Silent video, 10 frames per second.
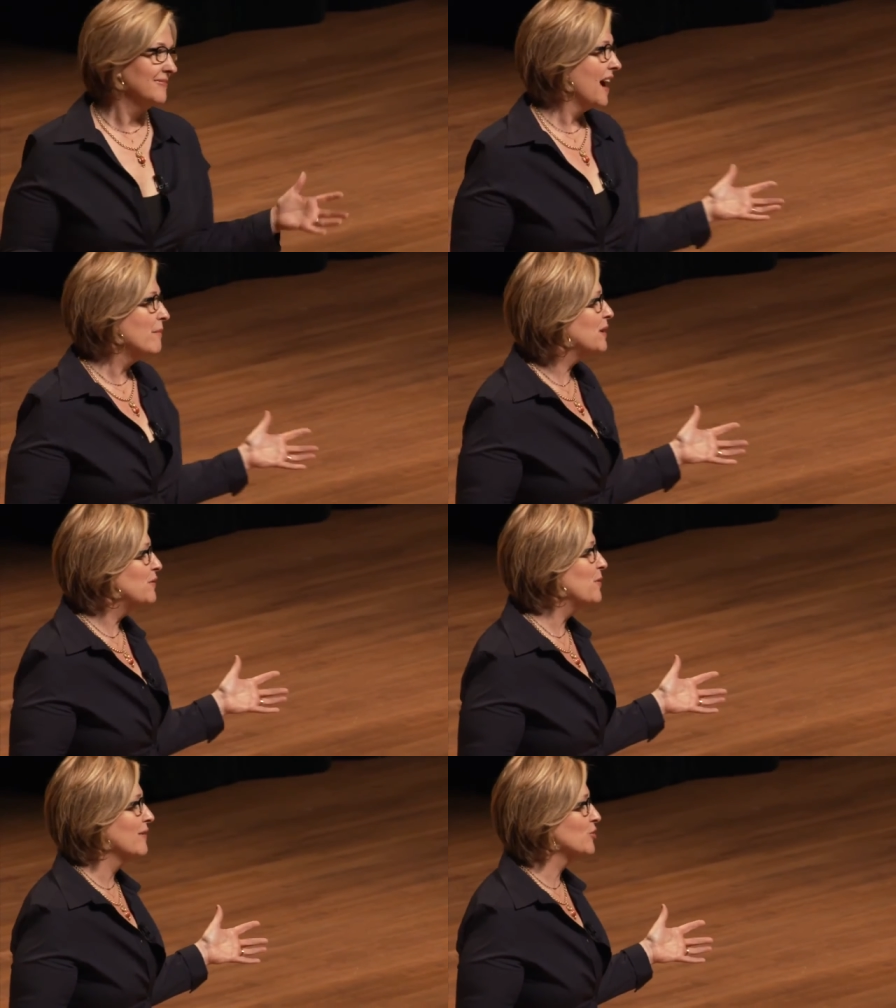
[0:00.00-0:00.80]
How many
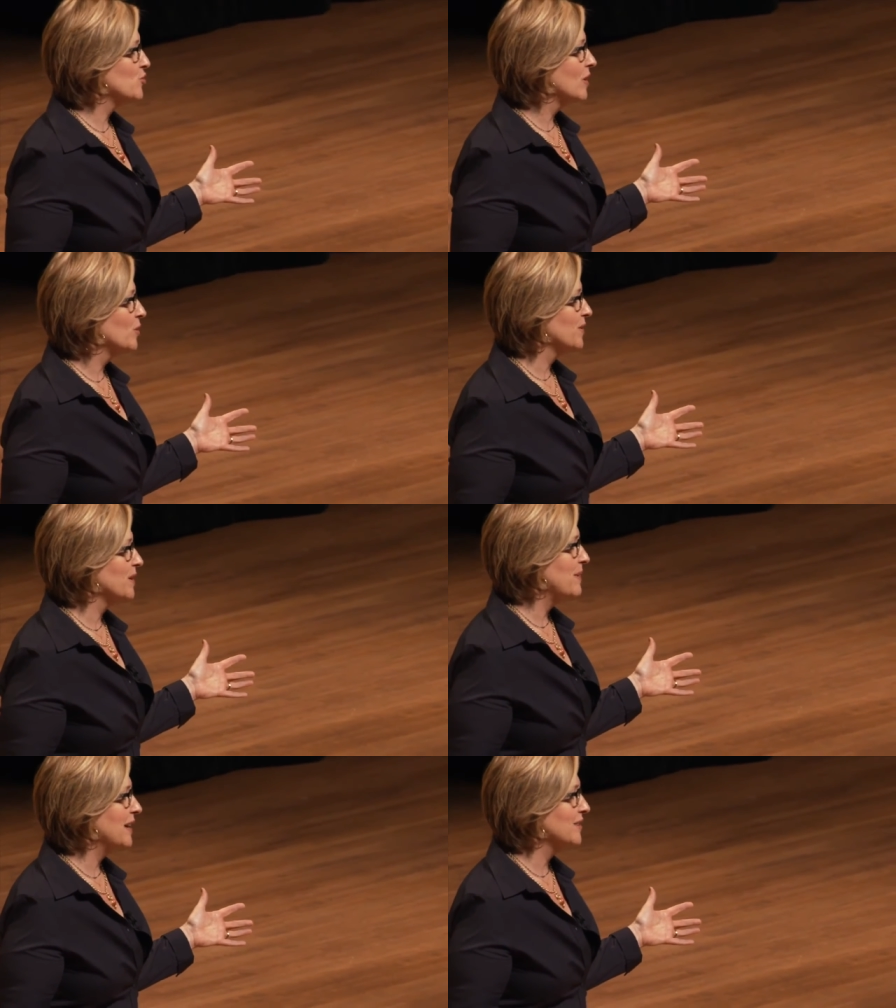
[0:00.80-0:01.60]
of you ever struggle
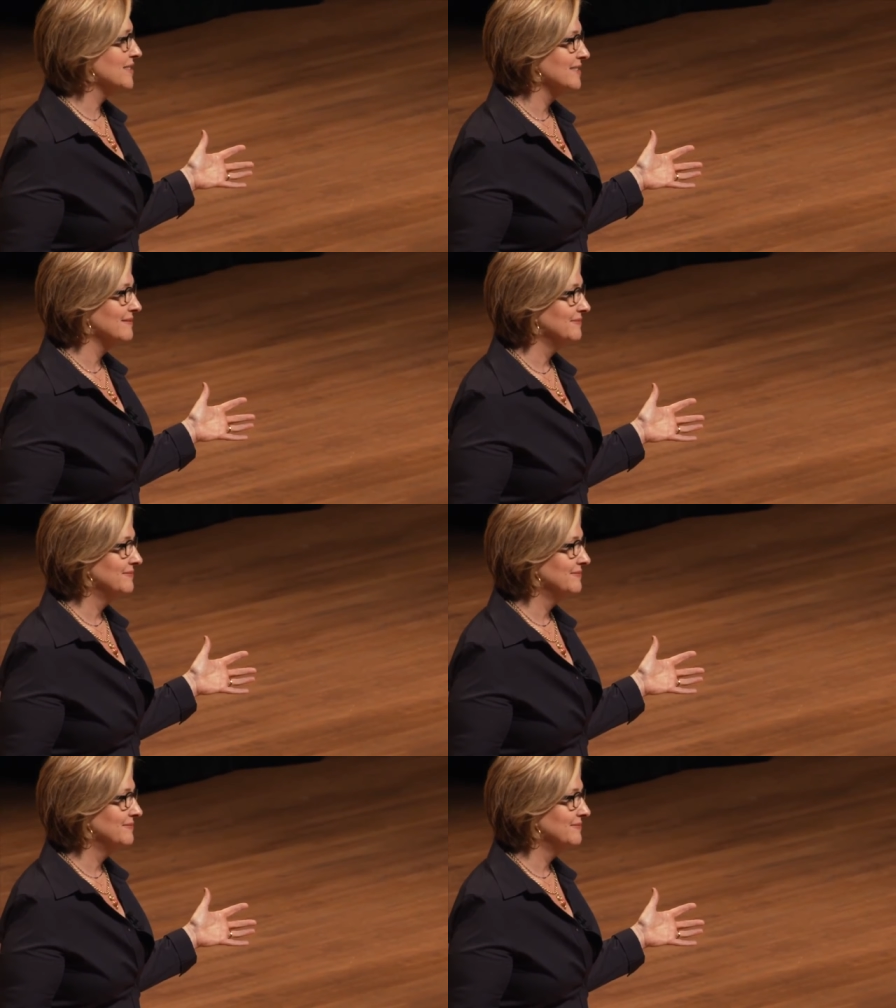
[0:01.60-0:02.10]
with comparison?